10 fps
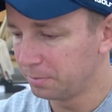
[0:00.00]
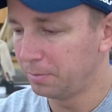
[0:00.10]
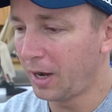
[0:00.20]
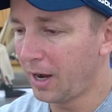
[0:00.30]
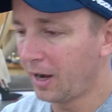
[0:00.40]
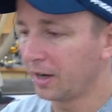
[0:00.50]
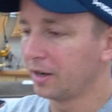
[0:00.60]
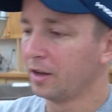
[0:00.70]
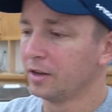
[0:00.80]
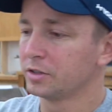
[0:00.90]
bag.
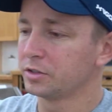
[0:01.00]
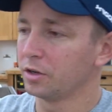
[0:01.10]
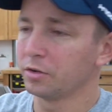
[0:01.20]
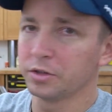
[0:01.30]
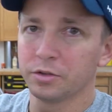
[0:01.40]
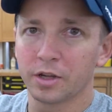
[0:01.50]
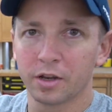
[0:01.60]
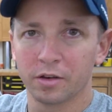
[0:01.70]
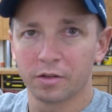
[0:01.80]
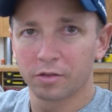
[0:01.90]
So you
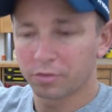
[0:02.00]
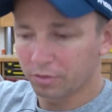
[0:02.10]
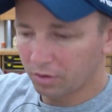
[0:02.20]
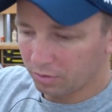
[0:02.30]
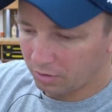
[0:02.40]
can throw